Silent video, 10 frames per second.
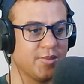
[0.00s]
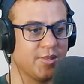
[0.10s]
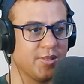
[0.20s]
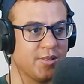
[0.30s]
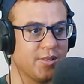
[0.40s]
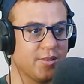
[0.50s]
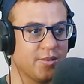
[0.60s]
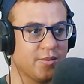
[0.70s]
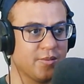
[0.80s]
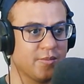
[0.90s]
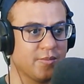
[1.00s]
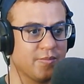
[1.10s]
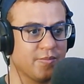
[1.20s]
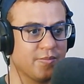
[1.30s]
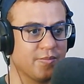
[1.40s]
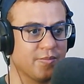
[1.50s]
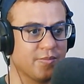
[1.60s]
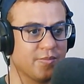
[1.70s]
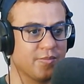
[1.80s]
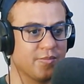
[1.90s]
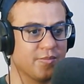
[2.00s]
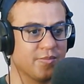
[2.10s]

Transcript: No one is speaking in this clip.